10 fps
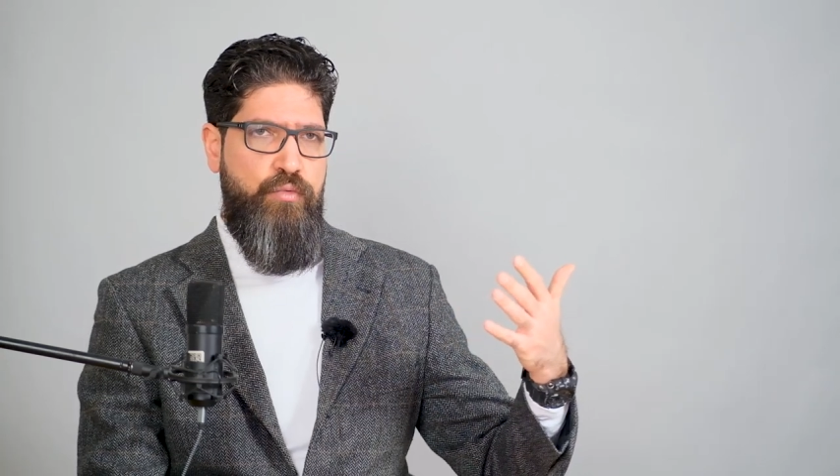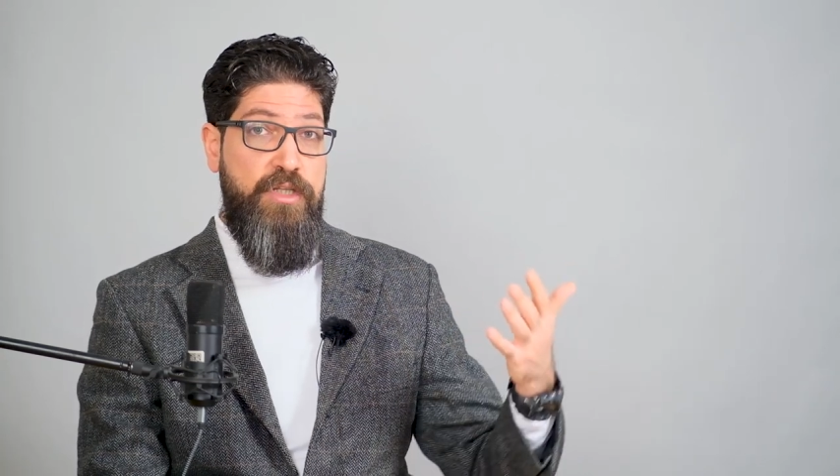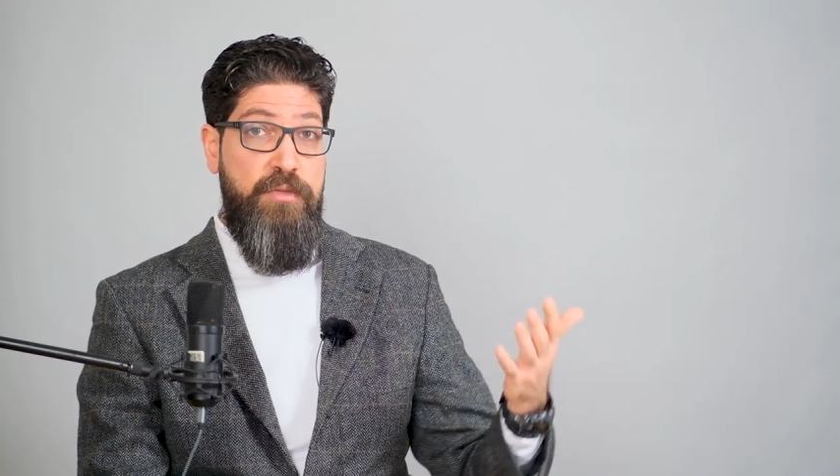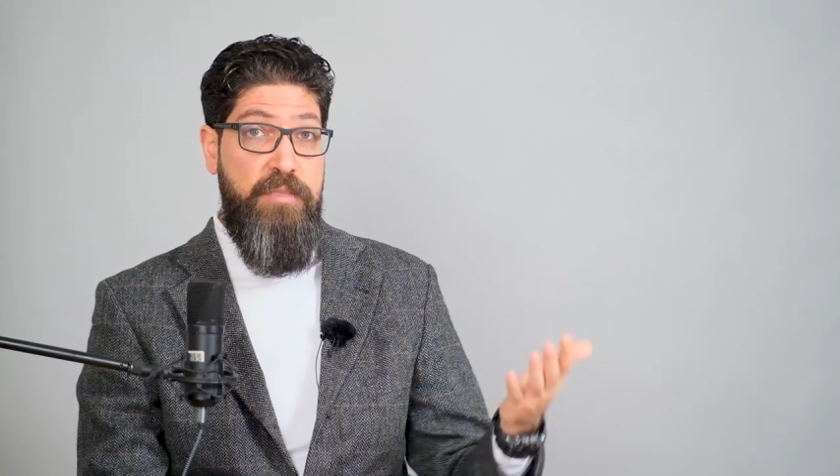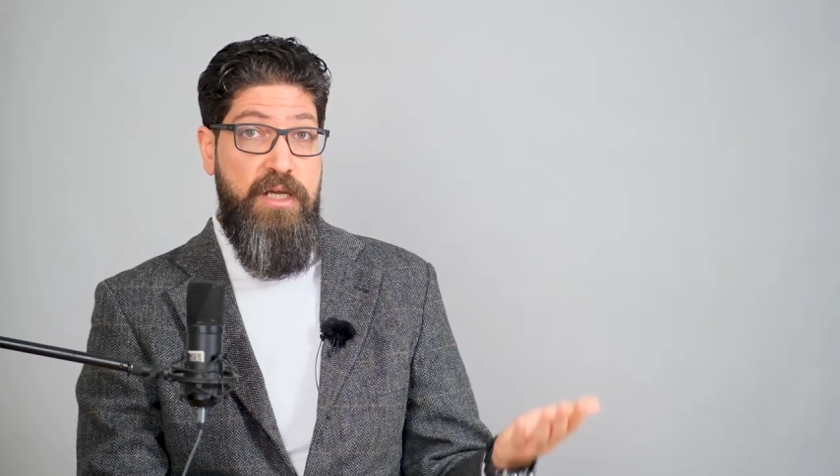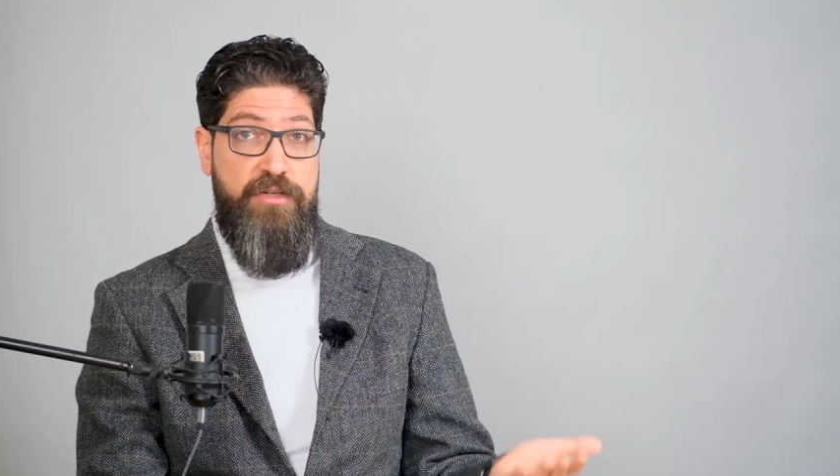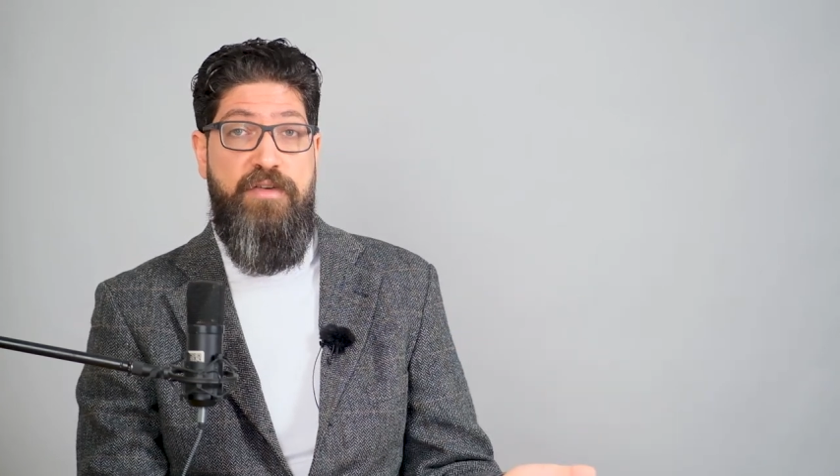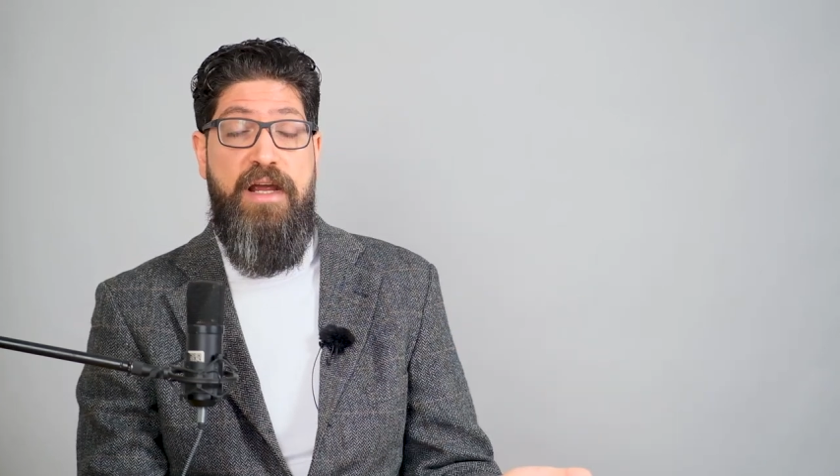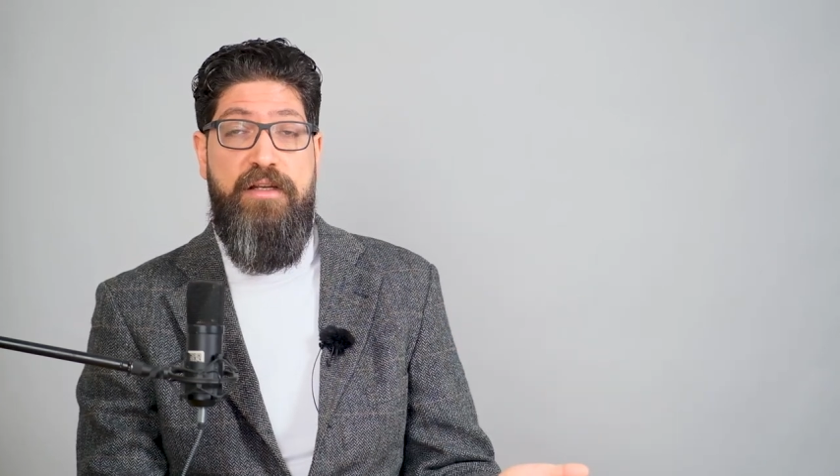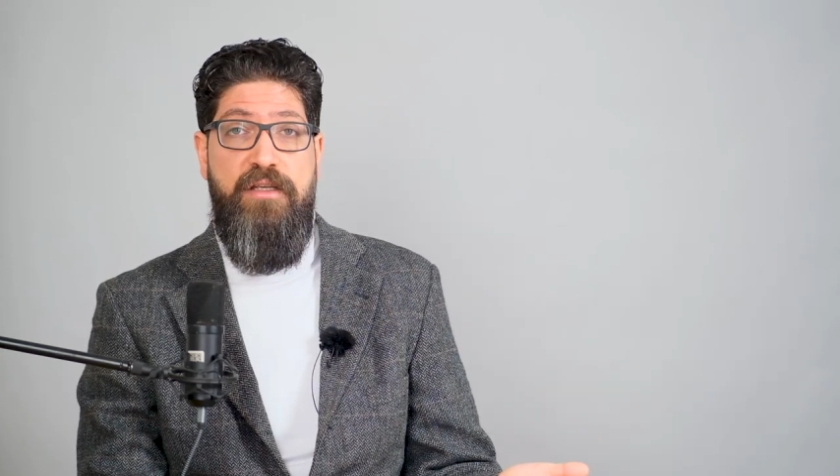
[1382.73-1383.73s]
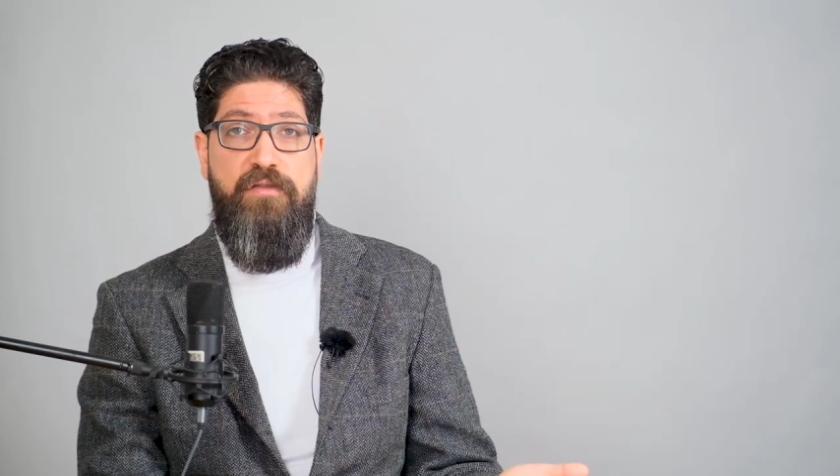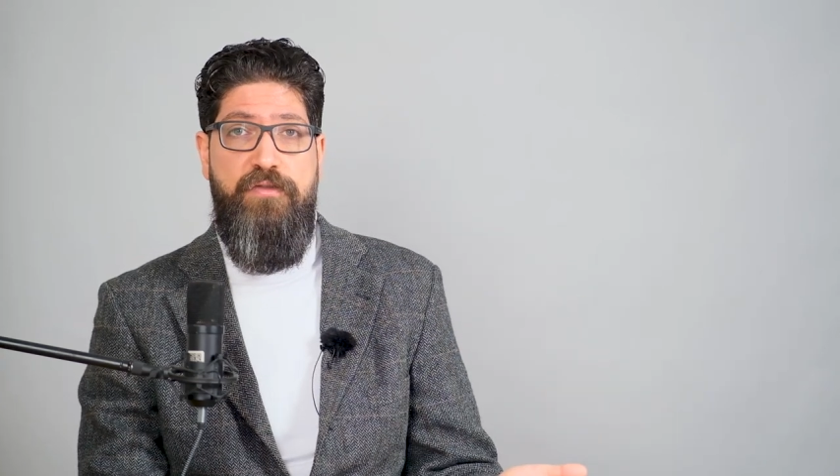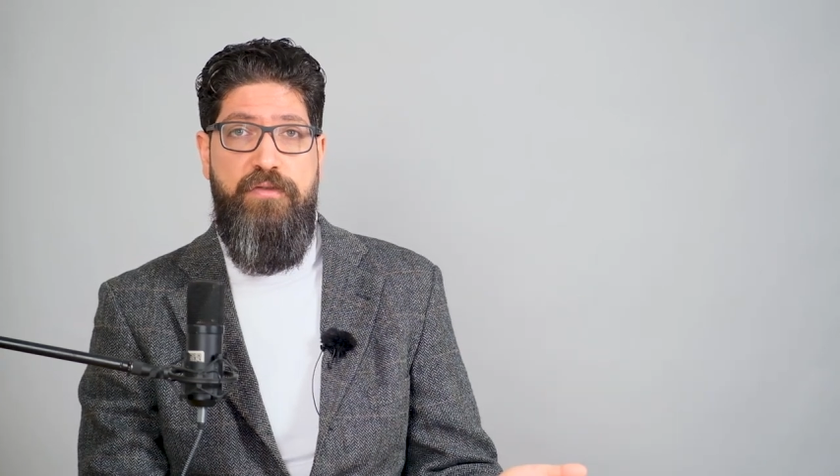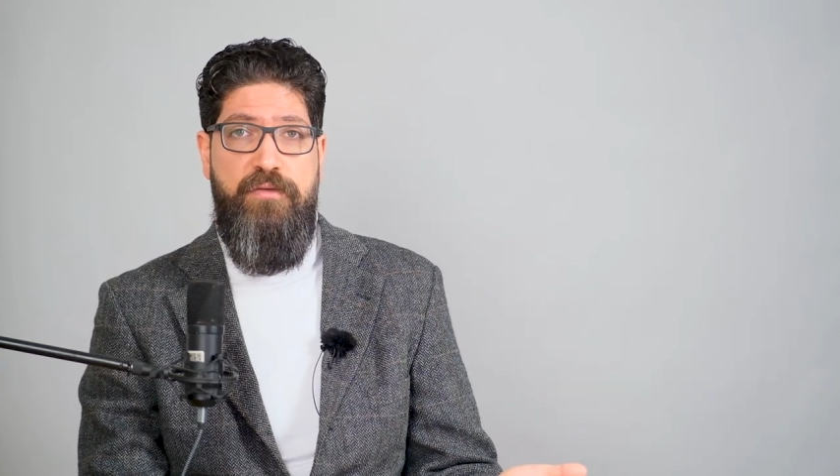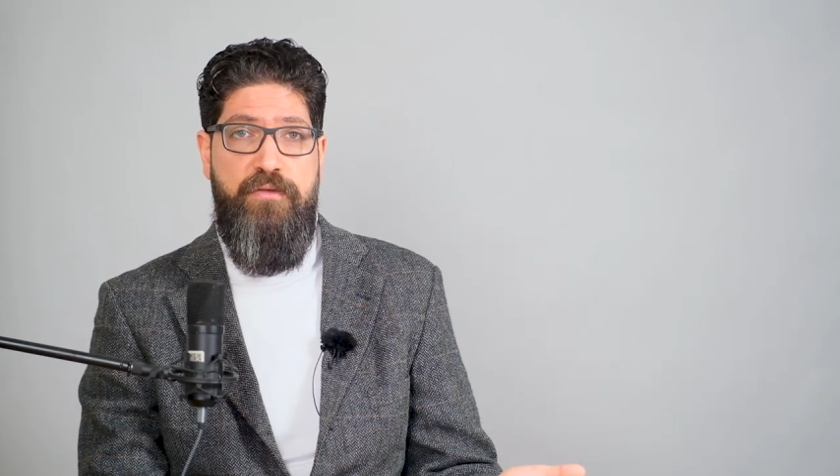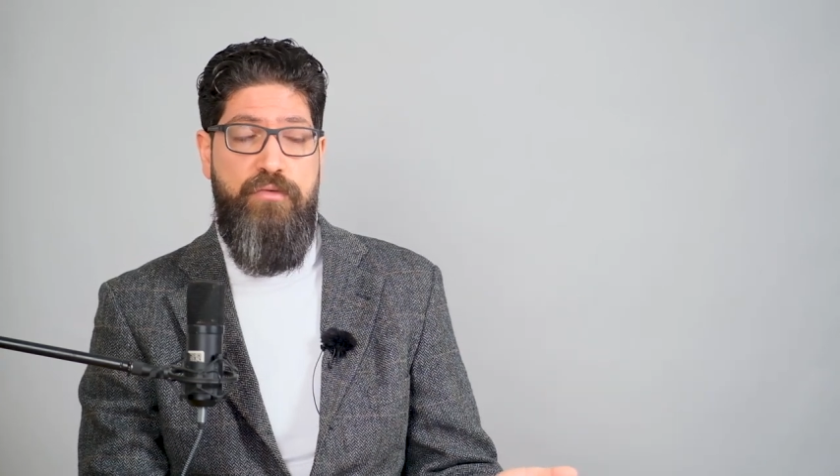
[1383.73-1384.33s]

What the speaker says: would it be attractive,